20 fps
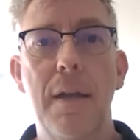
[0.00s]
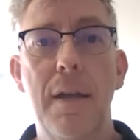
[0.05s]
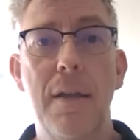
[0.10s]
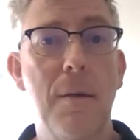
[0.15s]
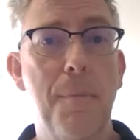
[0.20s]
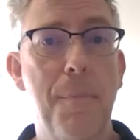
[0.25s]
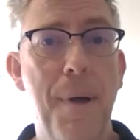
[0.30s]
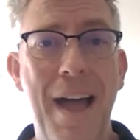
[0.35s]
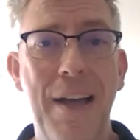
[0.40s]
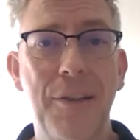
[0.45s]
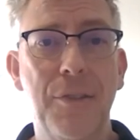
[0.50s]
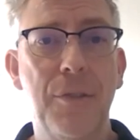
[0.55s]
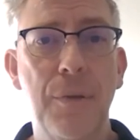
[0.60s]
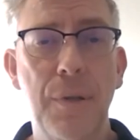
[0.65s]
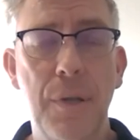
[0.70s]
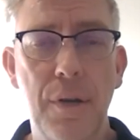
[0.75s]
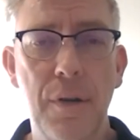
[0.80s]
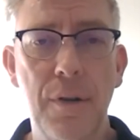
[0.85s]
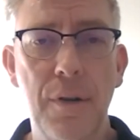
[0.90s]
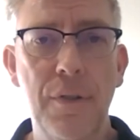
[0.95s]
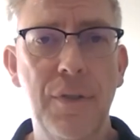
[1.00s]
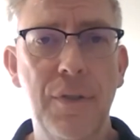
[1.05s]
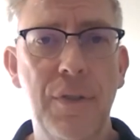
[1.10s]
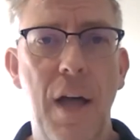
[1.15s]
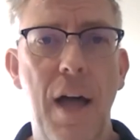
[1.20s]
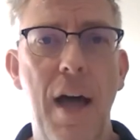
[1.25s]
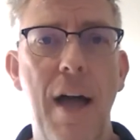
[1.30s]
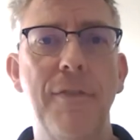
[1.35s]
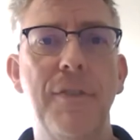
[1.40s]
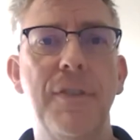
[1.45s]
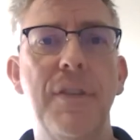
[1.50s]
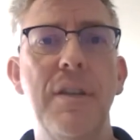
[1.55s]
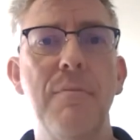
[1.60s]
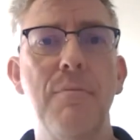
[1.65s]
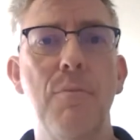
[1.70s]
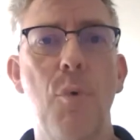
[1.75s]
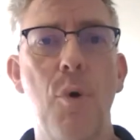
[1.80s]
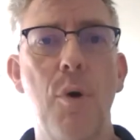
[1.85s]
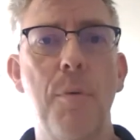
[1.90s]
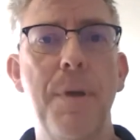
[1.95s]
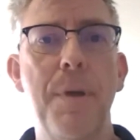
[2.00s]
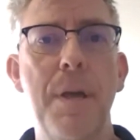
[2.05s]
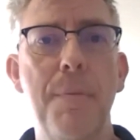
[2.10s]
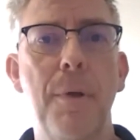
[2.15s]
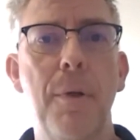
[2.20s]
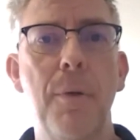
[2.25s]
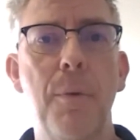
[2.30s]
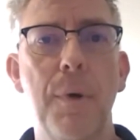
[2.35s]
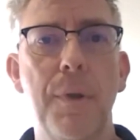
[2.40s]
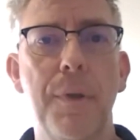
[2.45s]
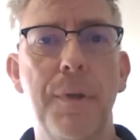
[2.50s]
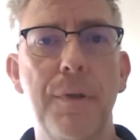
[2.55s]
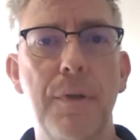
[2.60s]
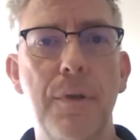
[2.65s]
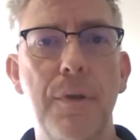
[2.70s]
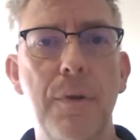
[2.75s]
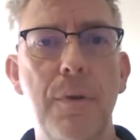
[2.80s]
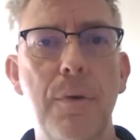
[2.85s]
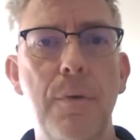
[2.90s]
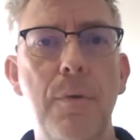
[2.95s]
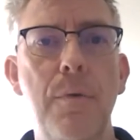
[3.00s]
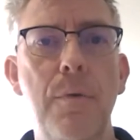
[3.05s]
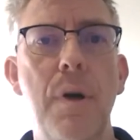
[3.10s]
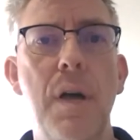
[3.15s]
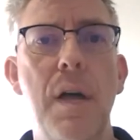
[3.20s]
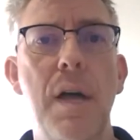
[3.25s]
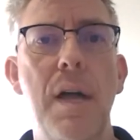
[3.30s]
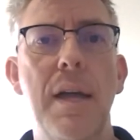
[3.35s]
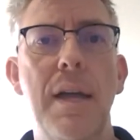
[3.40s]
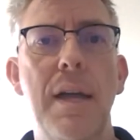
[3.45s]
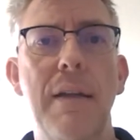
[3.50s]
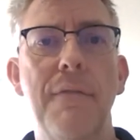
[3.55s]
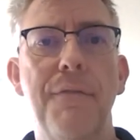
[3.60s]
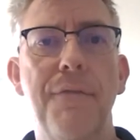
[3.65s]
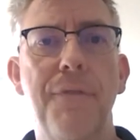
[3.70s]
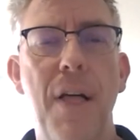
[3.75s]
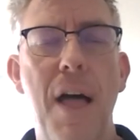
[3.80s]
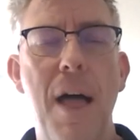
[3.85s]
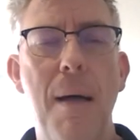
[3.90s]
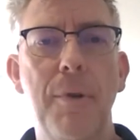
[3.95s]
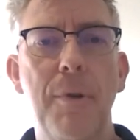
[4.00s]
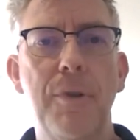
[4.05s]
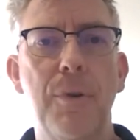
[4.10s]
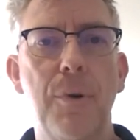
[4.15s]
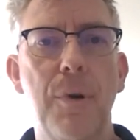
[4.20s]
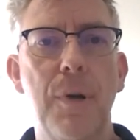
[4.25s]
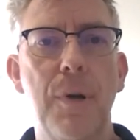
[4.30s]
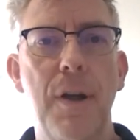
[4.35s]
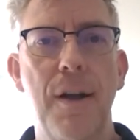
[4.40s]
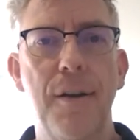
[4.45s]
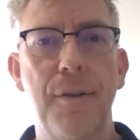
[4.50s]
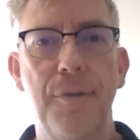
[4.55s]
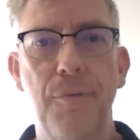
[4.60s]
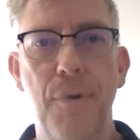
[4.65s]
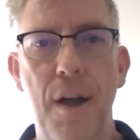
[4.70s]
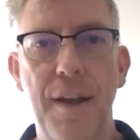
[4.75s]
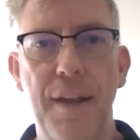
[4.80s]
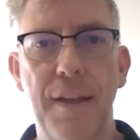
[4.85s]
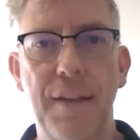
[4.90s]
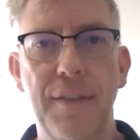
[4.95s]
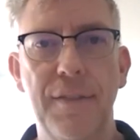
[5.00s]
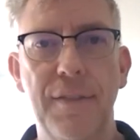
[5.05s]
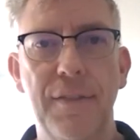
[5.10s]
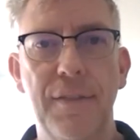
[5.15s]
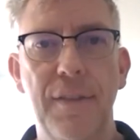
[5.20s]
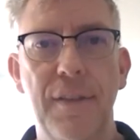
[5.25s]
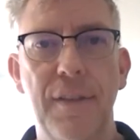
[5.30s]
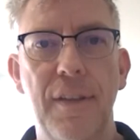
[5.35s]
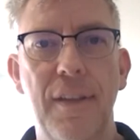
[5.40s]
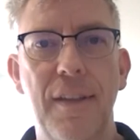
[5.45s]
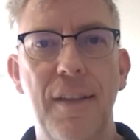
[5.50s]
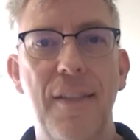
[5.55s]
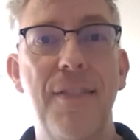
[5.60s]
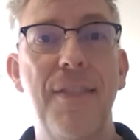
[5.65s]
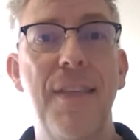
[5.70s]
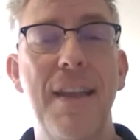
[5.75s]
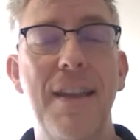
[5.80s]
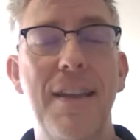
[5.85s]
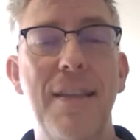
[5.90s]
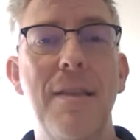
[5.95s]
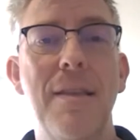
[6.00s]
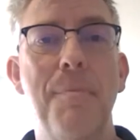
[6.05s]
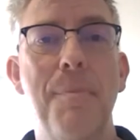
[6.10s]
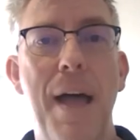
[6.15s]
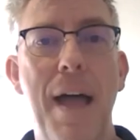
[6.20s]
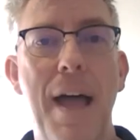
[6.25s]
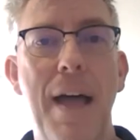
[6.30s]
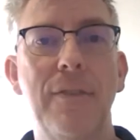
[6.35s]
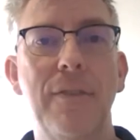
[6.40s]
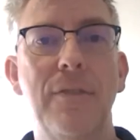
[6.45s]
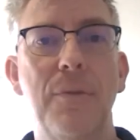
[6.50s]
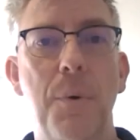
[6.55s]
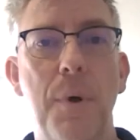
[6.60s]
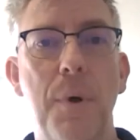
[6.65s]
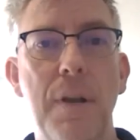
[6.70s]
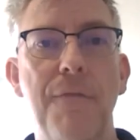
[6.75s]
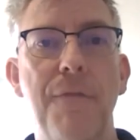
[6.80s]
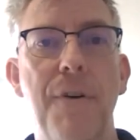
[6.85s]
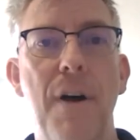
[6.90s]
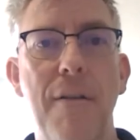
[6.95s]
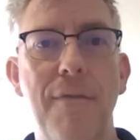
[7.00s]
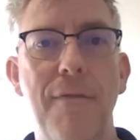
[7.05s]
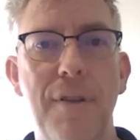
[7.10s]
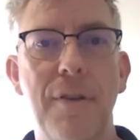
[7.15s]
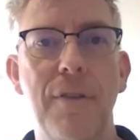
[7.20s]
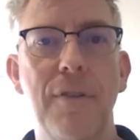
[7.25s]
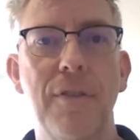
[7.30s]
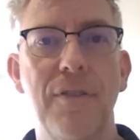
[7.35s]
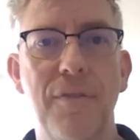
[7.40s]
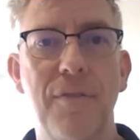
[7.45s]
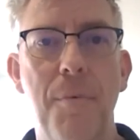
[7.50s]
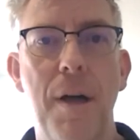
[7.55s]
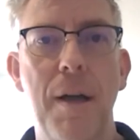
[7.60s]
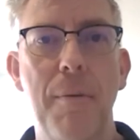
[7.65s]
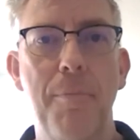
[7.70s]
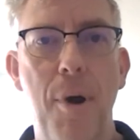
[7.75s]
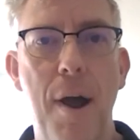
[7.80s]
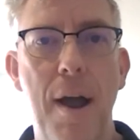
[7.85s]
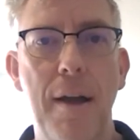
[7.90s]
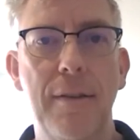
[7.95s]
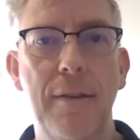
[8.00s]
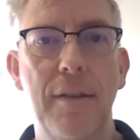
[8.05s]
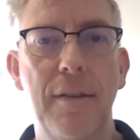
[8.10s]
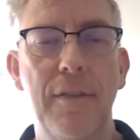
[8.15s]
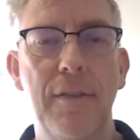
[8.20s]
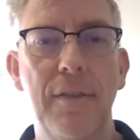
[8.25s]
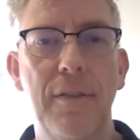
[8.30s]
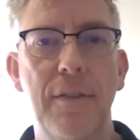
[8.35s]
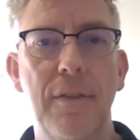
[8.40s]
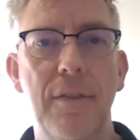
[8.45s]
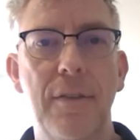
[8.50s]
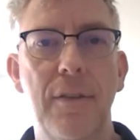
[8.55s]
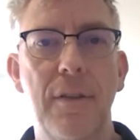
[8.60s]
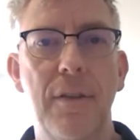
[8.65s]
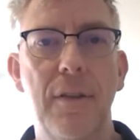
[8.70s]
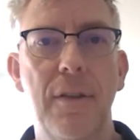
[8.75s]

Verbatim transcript: In the past two years, I've seen more people with new inflammatory arthritis than in the past 25 years of my practice.